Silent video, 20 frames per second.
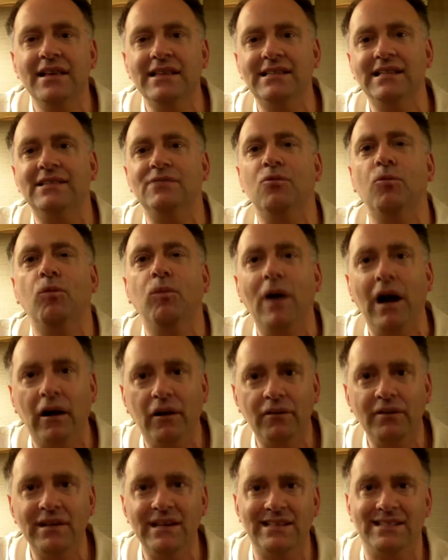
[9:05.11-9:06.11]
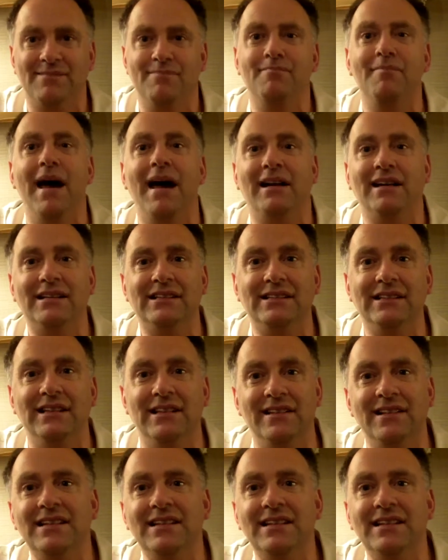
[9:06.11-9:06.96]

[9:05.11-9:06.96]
this is wellness medicine.